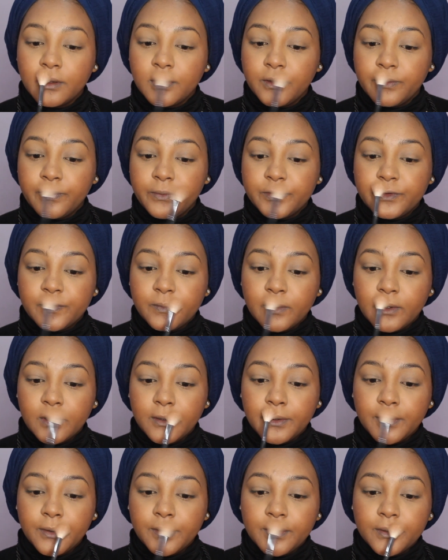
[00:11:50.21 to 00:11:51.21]
cupid's
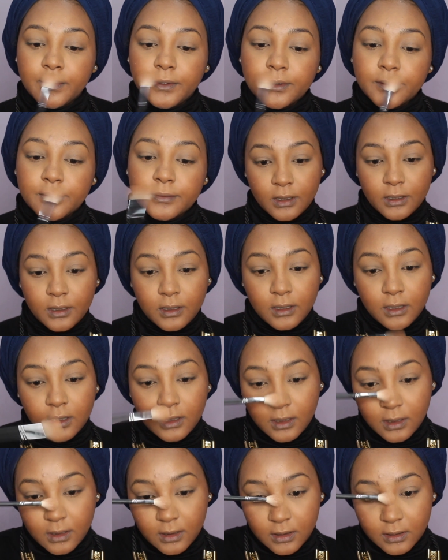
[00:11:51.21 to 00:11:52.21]
bow,
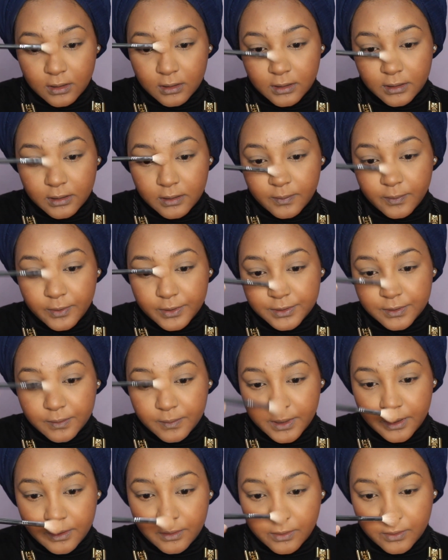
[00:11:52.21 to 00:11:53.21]
and the bridge of
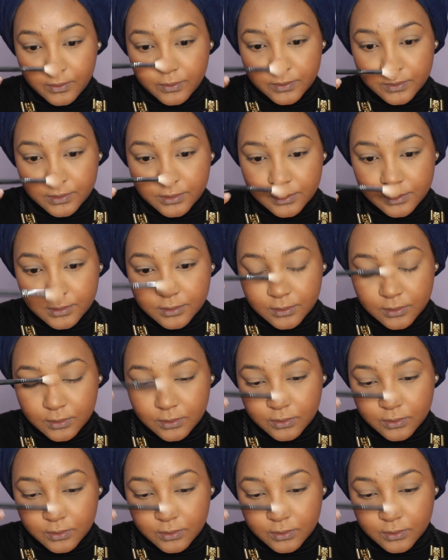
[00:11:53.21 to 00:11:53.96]
my nose.